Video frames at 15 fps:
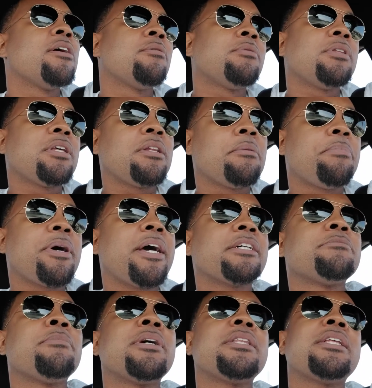within the
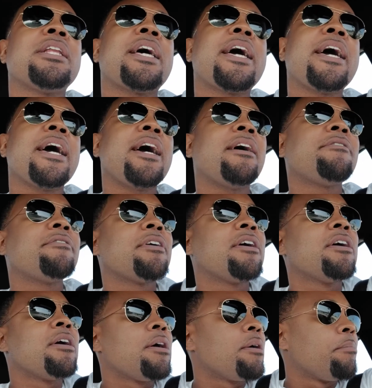past month and a half.
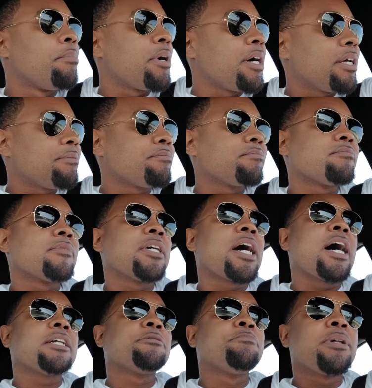But
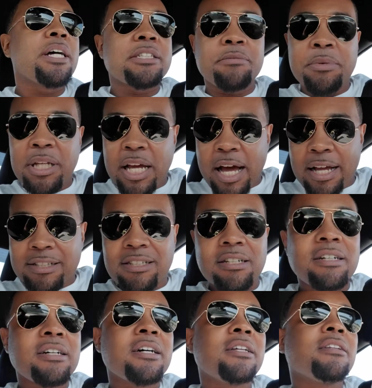God's blessed me, God's
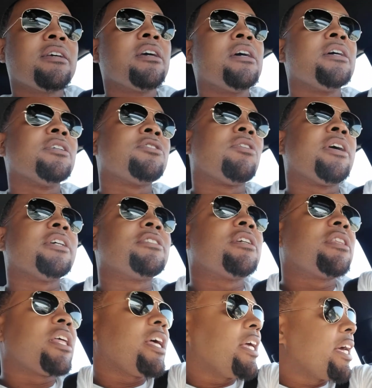good. So here's the
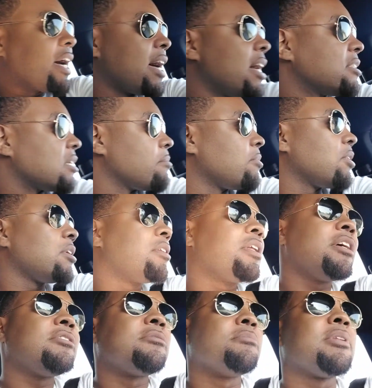thing, guys, I'm going to
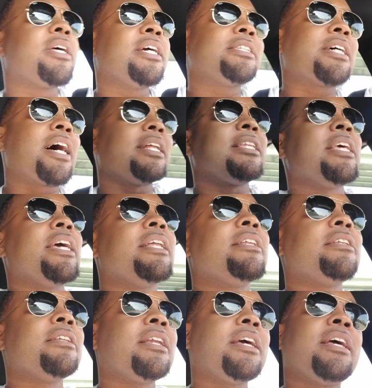leave some links.
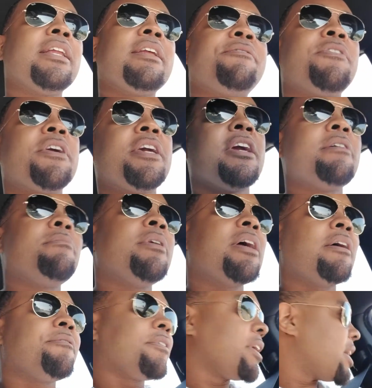And forgive me,
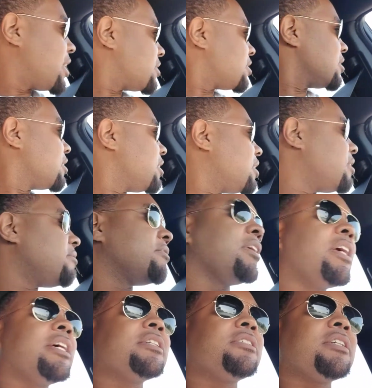I forgot to leave the
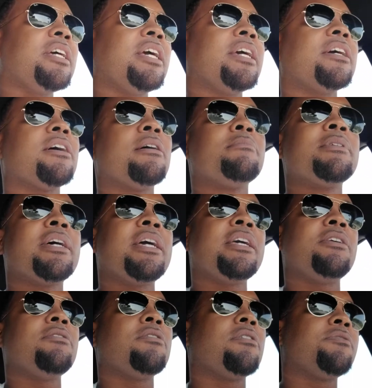instant income
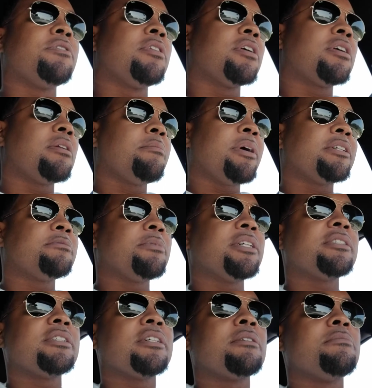link. You know, if you're looking to make some
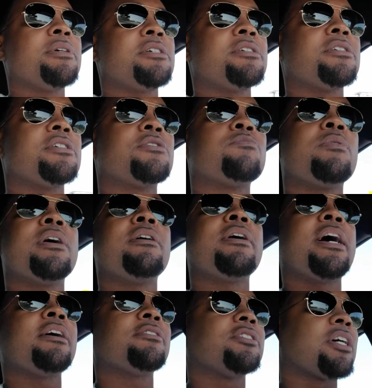instant commissions as well,
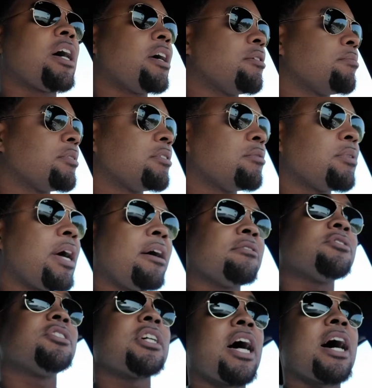outside
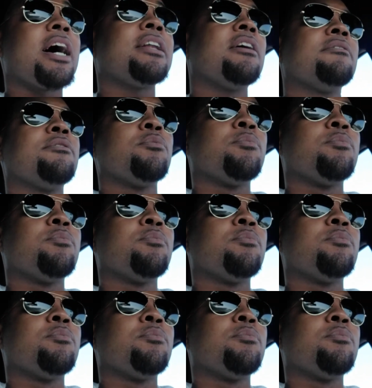of the